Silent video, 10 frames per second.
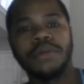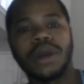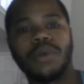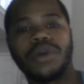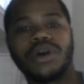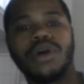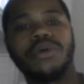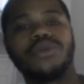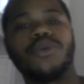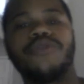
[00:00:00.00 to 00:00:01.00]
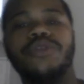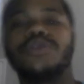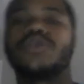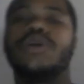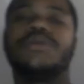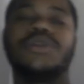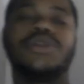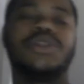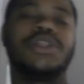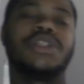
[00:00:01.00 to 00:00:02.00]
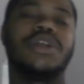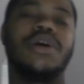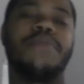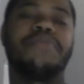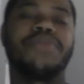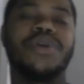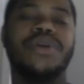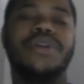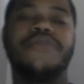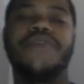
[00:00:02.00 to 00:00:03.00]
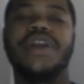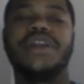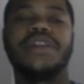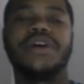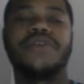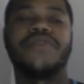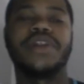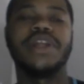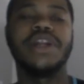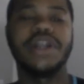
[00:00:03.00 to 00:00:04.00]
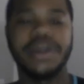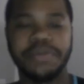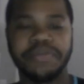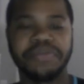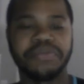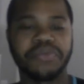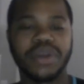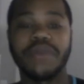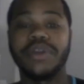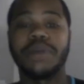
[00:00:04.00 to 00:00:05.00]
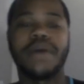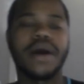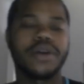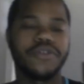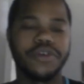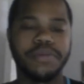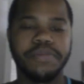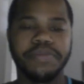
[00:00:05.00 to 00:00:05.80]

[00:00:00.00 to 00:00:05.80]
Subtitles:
But I want to go into a few scriptures just defending the validity of the Apocrypha,